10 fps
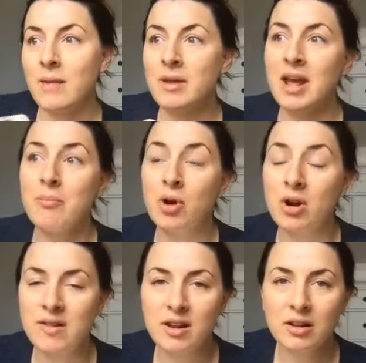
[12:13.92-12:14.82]
I
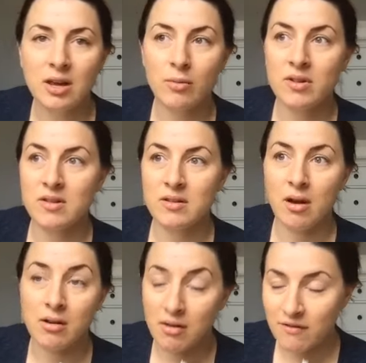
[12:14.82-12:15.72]
personally, it was
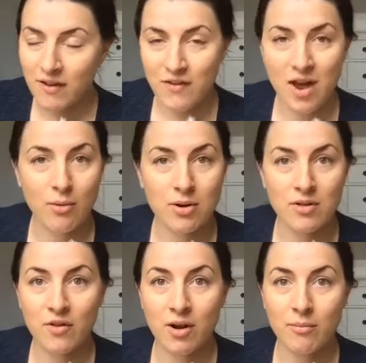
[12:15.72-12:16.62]
under 5 hours
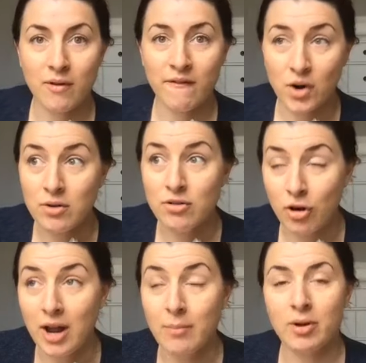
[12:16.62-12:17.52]
from first
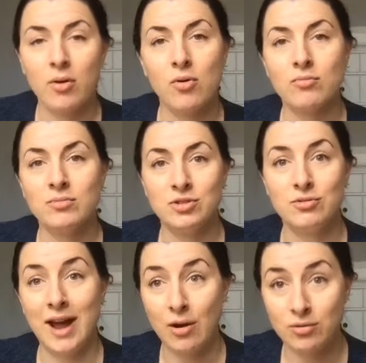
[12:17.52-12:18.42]
cramp at home to
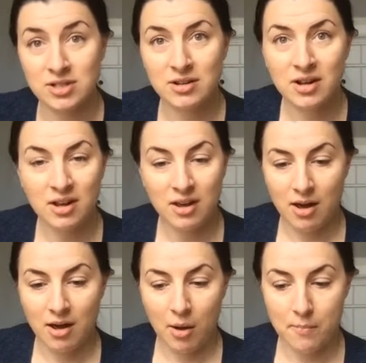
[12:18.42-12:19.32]
out.
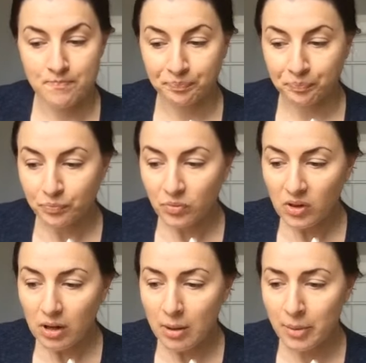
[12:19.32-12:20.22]

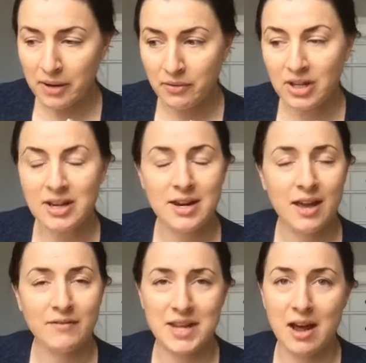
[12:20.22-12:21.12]
But I really didn't
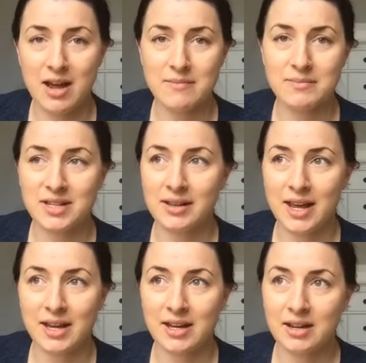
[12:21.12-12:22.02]
have time to
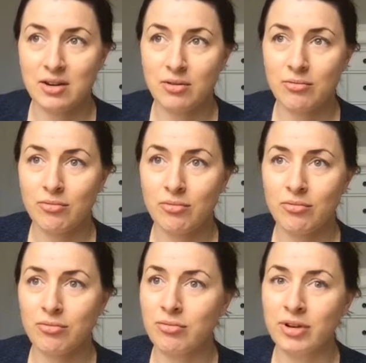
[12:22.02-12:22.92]
like
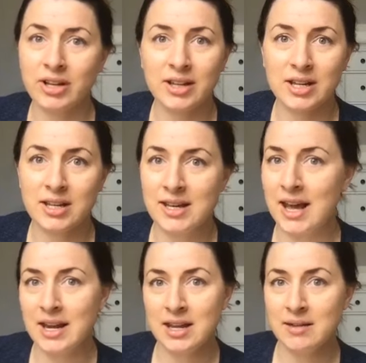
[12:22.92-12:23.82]
really
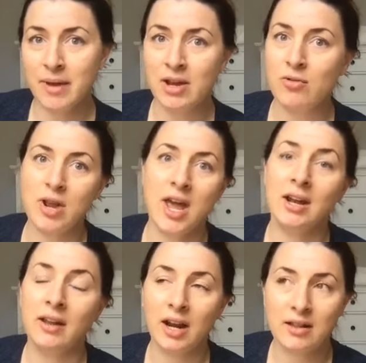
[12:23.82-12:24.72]
get in my own
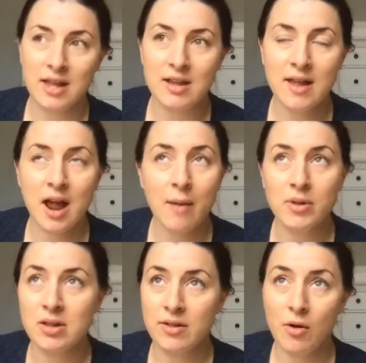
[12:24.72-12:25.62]
head. Like things
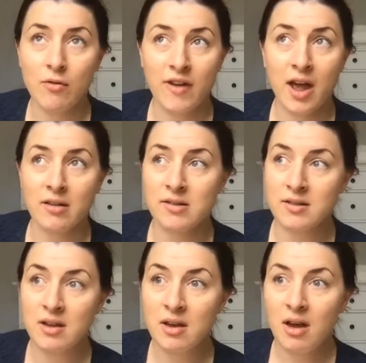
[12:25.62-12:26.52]
happen so
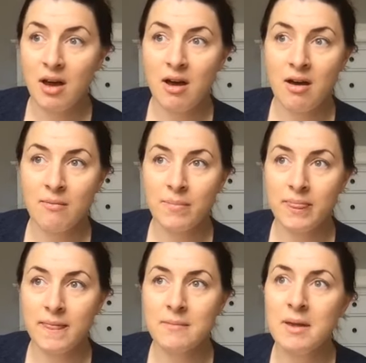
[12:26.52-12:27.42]
fast. And
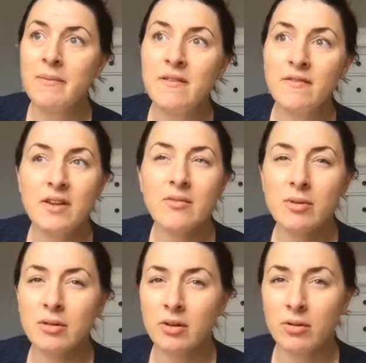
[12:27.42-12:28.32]
maybe if things were
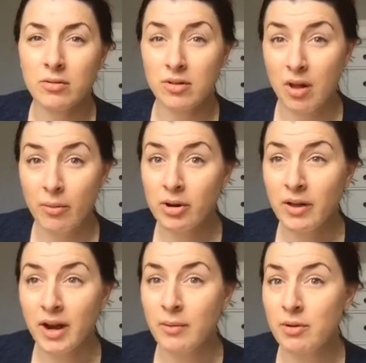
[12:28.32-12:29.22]
a little slower,
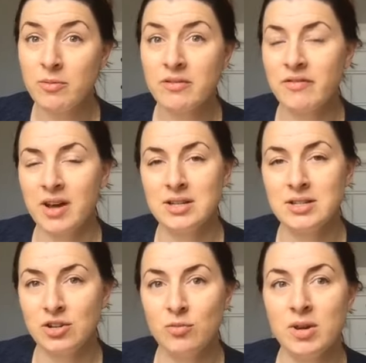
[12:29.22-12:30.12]
like I would have been fine
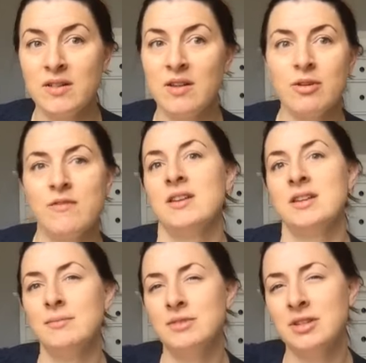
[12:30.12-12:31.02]
too, because I would have had
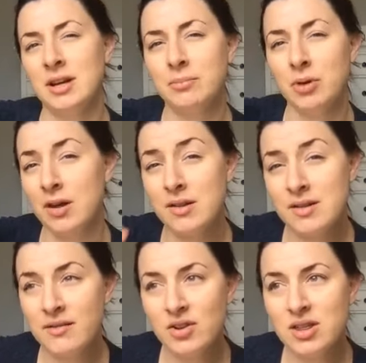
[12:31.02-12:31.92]
time to like process
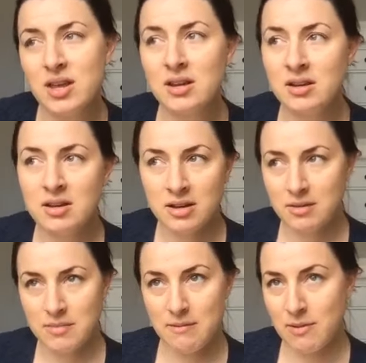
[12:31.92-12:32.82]
everything.
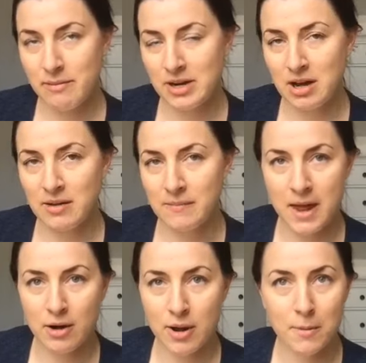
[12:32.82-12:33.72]
Maybe not. I
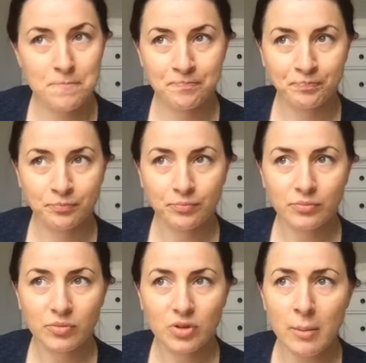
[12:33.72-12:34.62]
don't know.
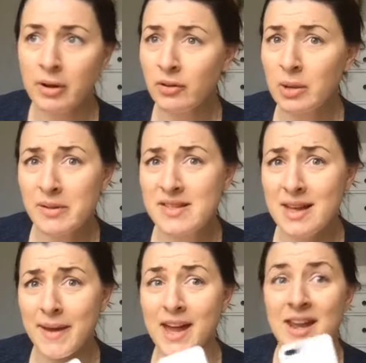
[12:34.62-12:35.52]
But it really wasn't that
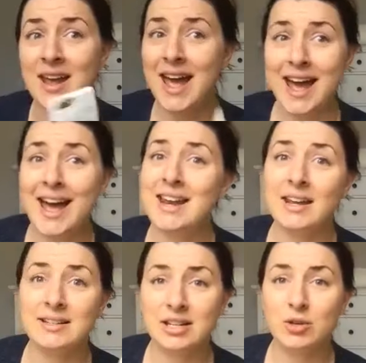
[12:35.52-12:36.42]
bad. And I
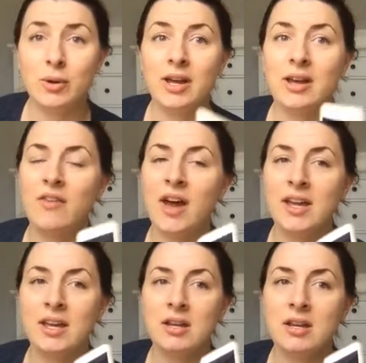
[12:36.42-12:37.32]
tell you what, if I
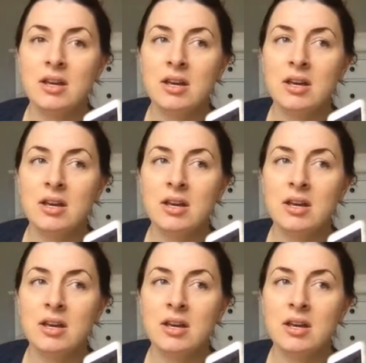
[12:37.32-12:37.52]
can